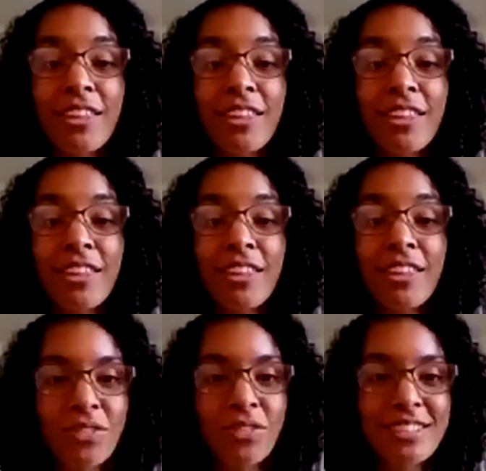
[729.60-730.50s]
two of
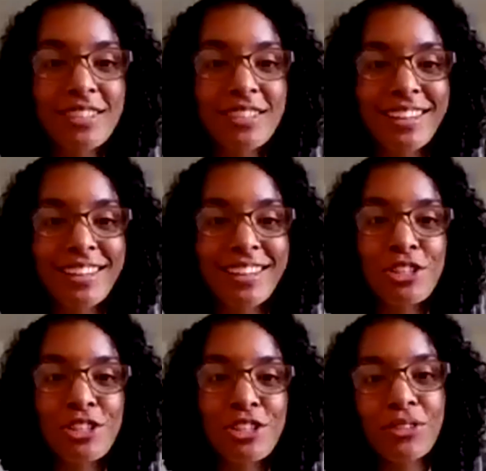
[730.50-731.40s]
us
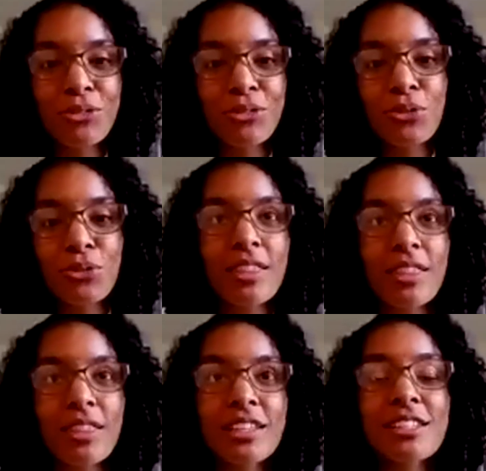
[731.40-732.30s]
so
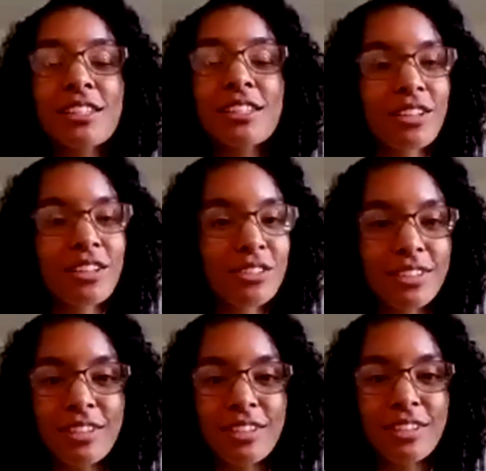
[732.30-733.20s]
this is the
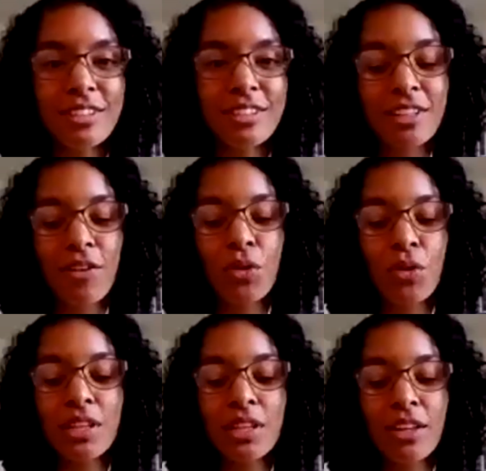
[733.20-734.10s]
i've only
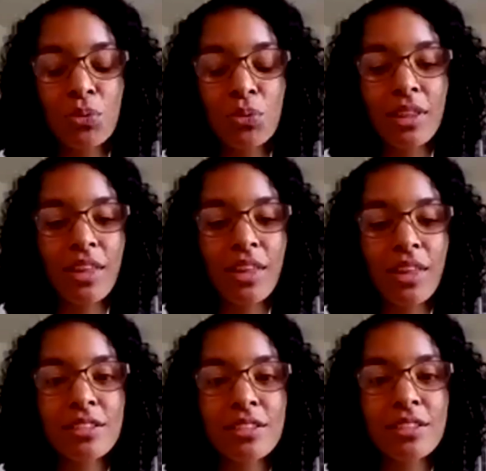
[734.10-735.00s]
lived with like
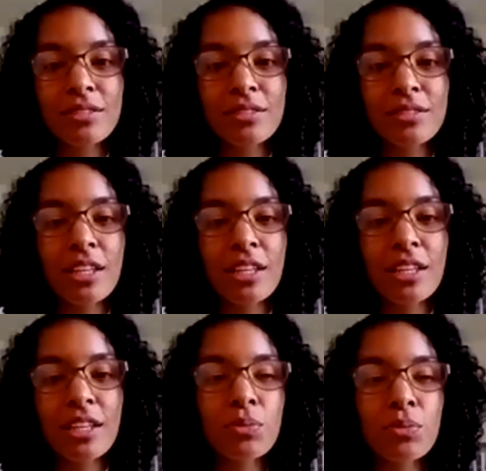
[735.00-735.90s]

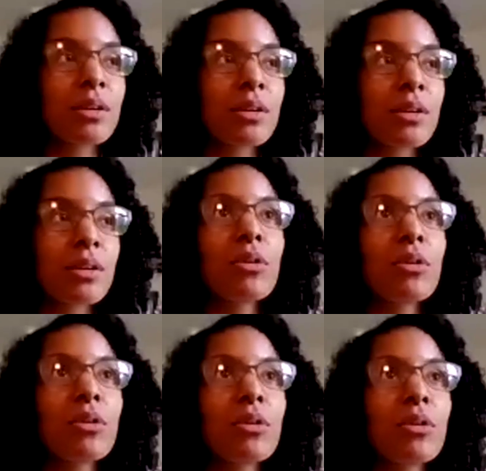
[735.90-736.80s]
in or
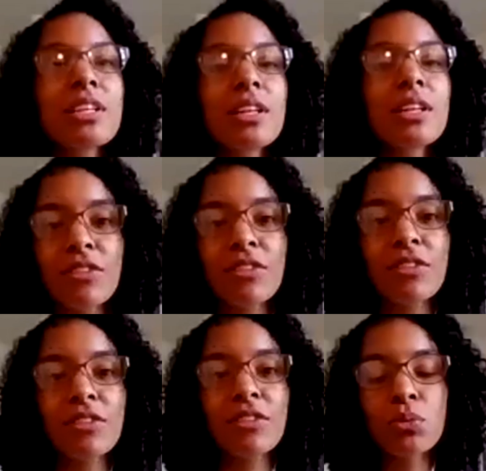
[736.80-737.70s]
mostly lived in what we
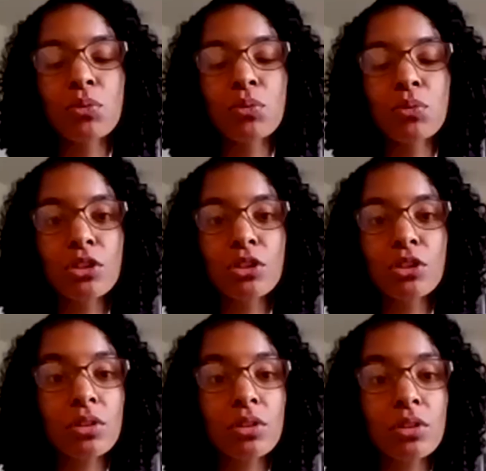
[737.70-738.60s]
call
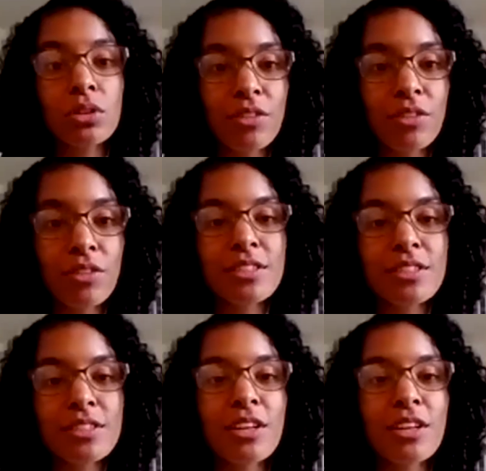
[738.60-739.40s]
local convents